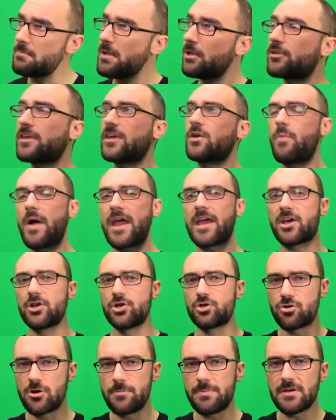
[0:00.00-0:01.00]
the Milky Way
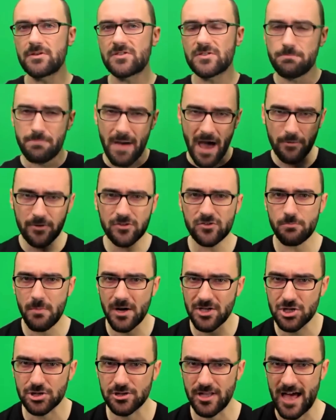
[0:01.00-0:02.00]
contributes about as
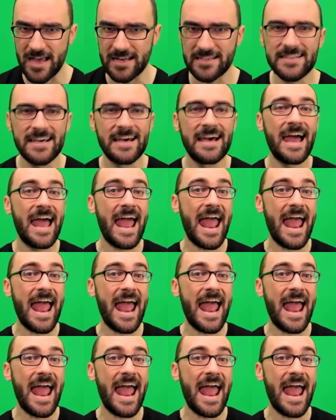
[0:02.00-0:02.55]
much light